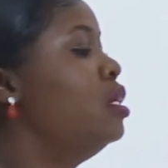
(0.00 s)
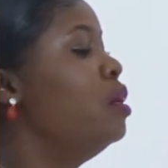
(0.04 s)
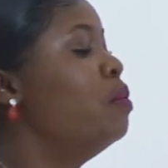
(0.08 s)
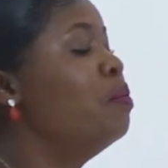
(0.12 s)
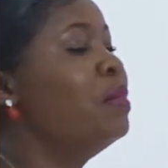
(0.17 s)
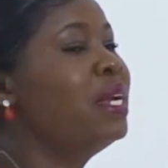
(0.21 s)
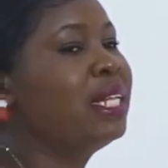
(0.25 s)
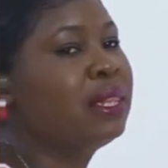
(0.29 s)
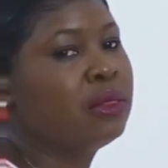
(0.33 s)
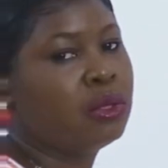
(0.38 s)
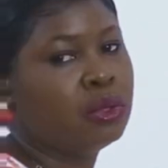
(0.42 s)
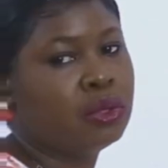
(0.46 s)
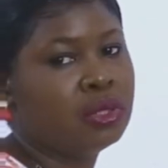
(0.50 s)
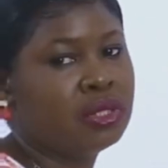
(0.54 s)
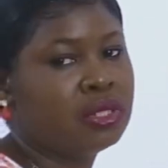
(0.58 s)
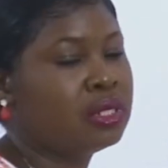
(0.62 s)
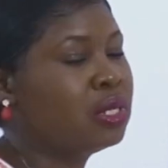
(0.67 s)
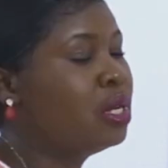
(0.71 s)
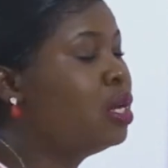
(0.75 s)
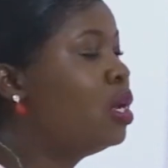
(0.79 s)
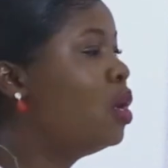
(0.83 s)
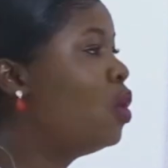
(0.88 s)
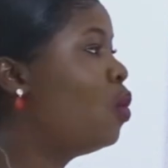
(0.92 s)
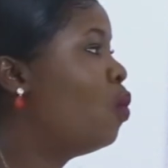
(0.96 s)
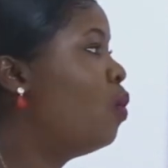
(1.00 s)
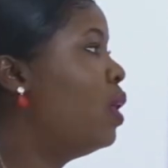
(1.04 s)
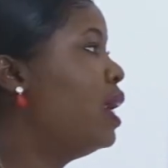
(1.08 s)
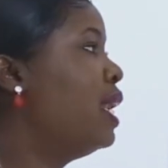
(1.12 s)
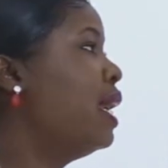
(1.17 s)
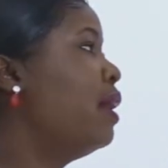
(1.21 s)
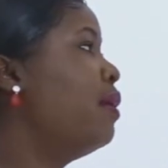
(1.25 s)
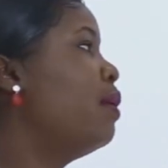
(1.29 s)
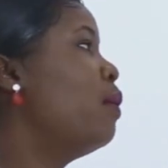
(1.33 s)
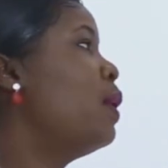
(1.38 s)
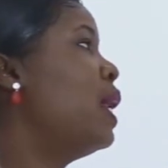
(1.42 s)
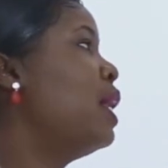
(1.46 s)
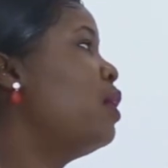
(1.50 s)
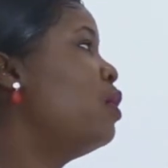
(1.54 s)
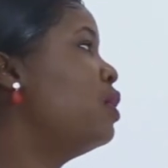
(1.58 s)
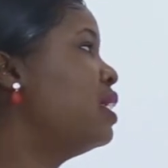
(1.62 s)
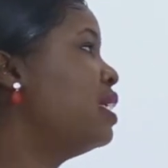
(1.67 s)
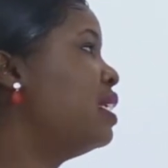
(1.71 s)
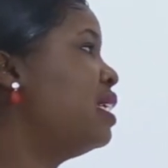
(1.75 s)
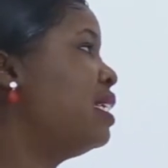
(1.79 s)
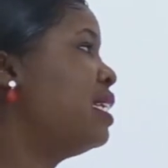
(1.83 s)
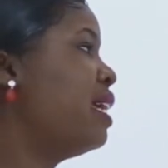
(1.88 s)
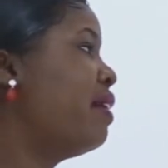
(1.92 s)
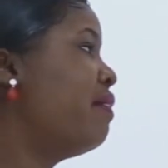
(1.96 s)
the methods, whether you are
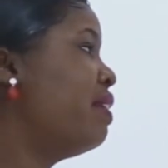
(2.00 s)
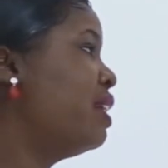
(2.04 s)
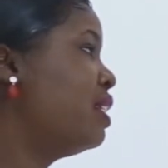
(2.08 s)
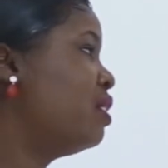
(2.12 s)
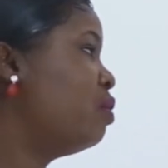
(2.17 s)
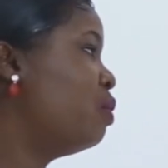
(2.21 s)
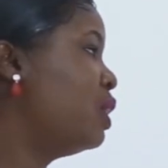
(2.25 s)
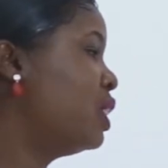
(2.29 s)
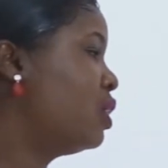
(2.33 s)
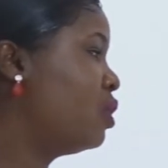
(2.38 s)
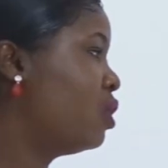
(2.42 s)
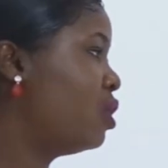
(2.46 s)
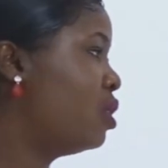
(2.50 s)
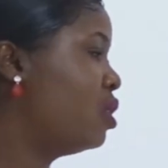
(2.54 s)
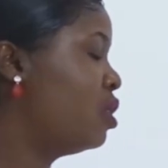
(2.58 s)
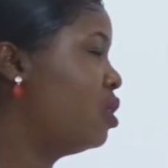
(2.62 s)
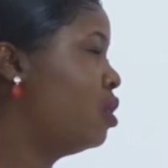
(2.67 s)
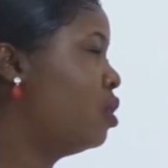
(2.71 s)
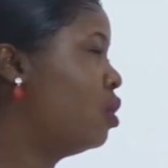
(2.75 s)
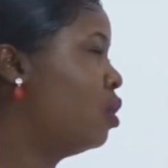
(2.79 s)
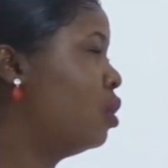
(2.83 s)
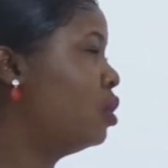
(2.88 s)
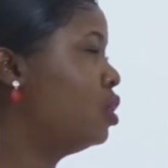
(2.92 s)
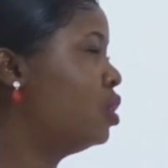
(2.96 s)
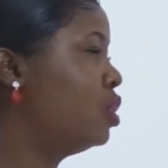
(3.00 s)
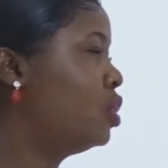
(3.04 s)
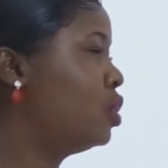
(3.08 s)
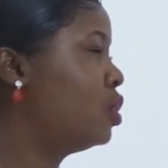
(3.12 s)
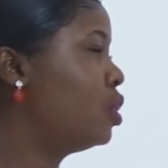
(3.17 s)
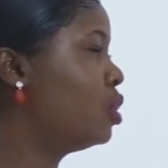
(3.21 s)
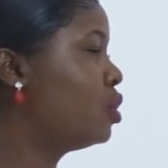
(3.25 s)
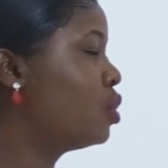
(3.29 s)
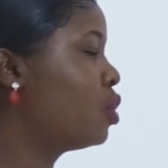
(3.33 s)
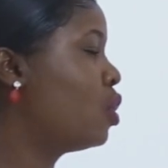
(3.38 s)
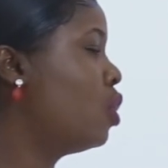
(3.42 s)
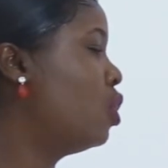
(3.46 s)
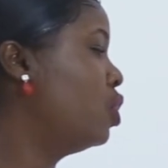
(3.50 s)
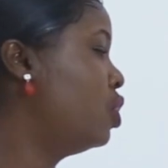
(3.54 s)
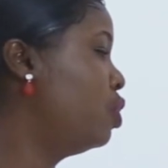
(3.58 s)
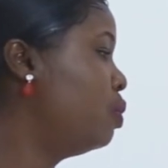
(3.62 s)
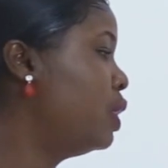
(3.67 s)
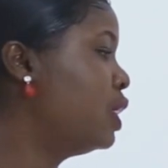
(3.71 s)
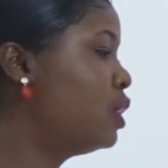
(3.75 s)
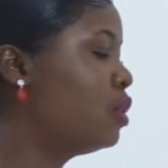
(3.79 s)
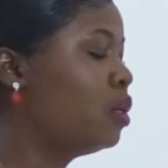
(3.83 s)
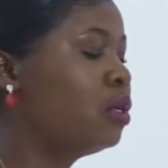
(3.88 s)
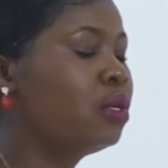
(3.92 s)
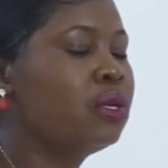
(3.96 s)
using the direct method or the shortcut
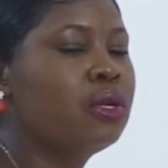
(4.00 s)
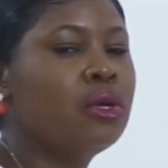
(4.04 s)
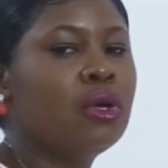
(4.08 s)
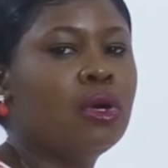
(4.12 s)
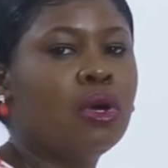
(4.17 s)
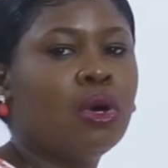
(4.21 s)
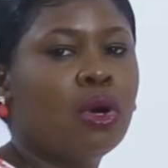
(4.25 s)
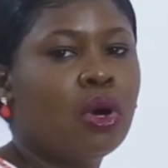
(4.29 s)
method